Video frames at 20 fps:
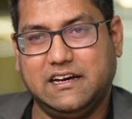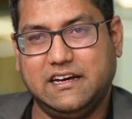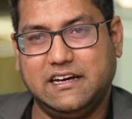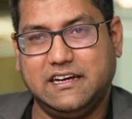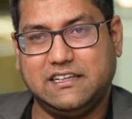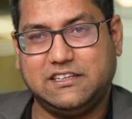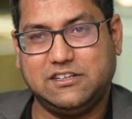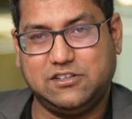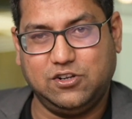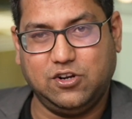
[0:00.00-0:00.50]

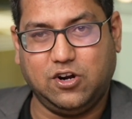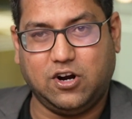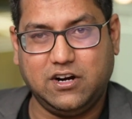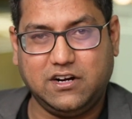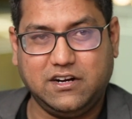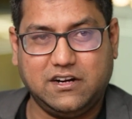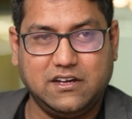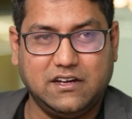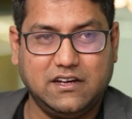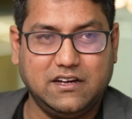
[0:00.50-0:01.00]
It's not.
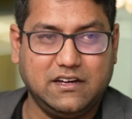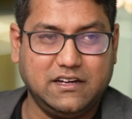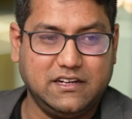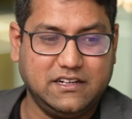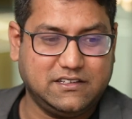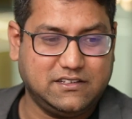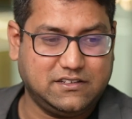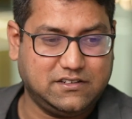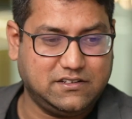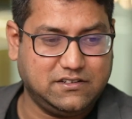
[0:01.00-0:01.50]

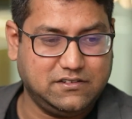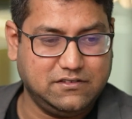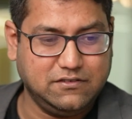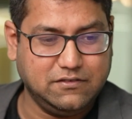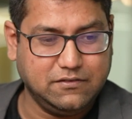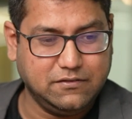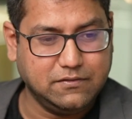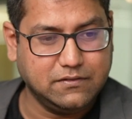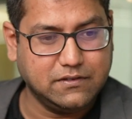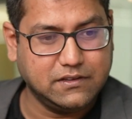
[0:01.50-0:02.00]
It's
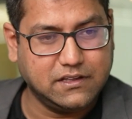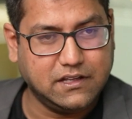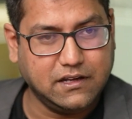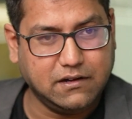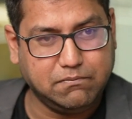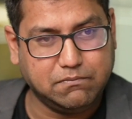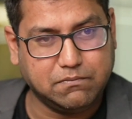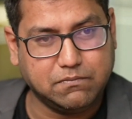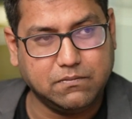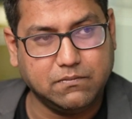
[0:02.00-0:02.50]

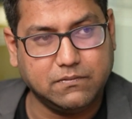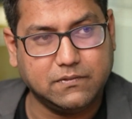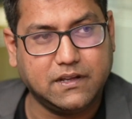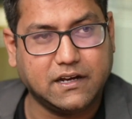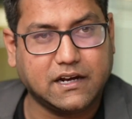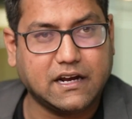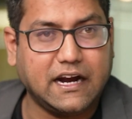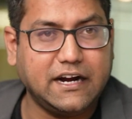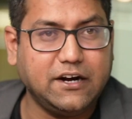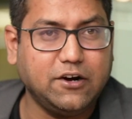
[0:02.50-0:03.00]
the
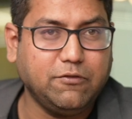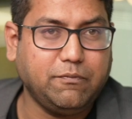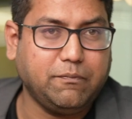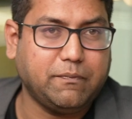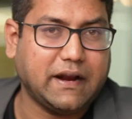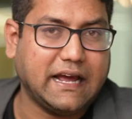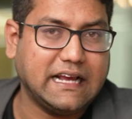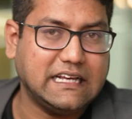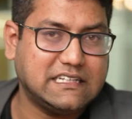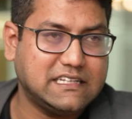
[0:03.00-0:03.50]
kind of
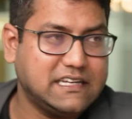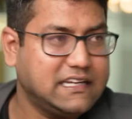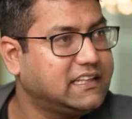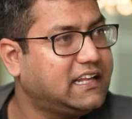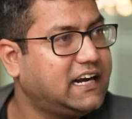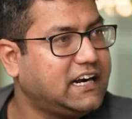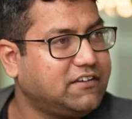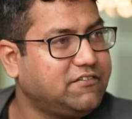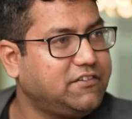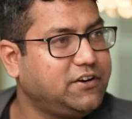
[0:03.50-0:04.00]
pricing
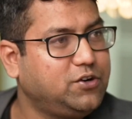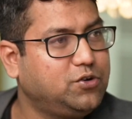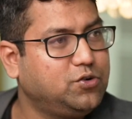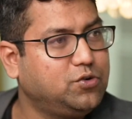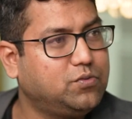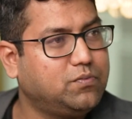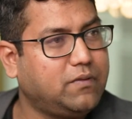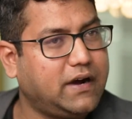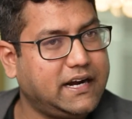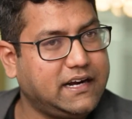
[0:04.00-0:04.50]
that we
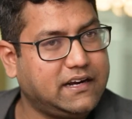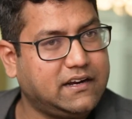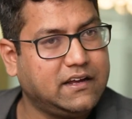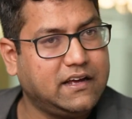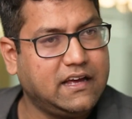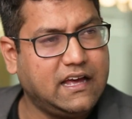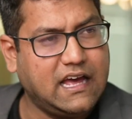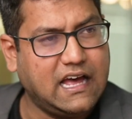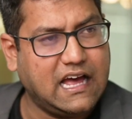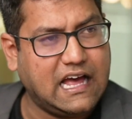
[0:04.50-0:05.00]
do might
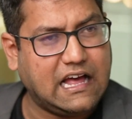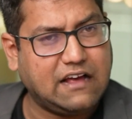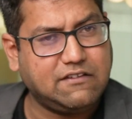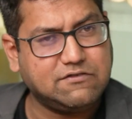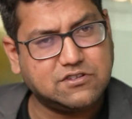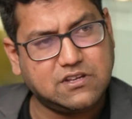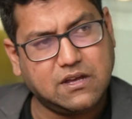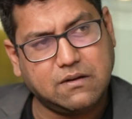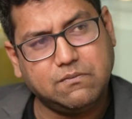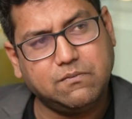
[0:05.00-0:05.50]

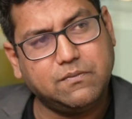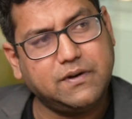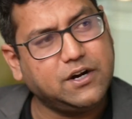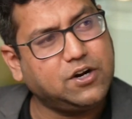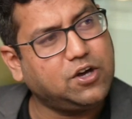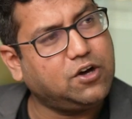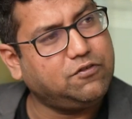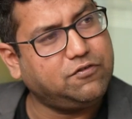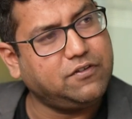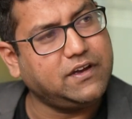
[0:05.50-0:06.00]
have some
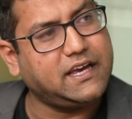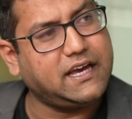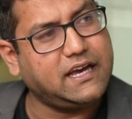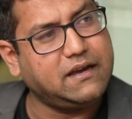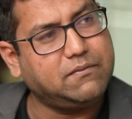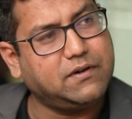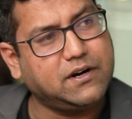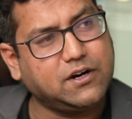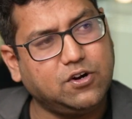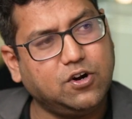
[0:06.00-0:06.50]
bit of AI,
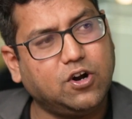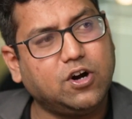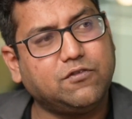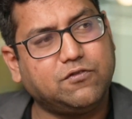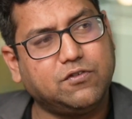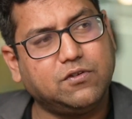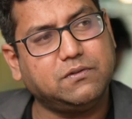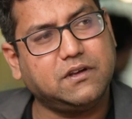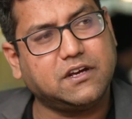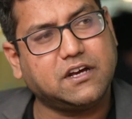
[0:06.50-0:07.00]
but not
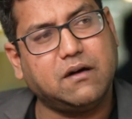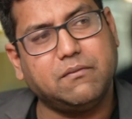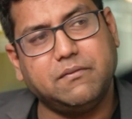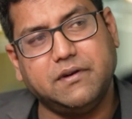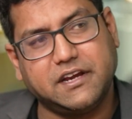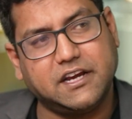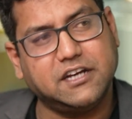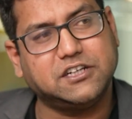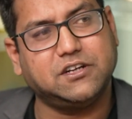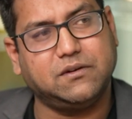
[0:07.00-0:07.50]
from the
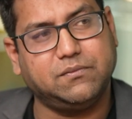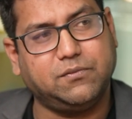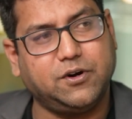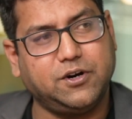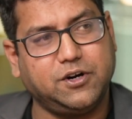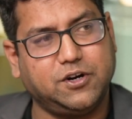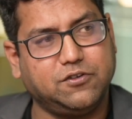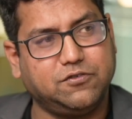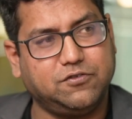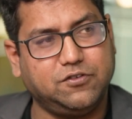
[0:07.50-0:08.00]
communication
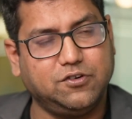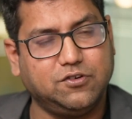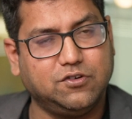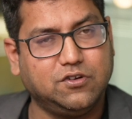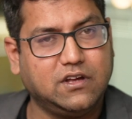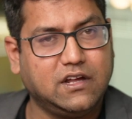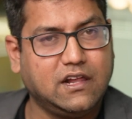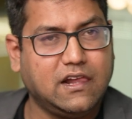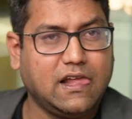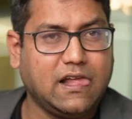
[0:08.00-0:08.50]
point
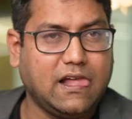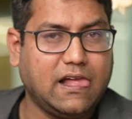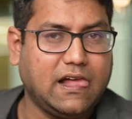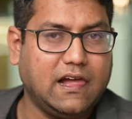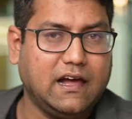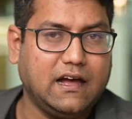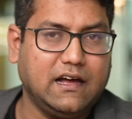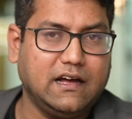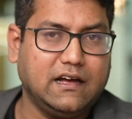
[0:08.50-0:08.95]
of view.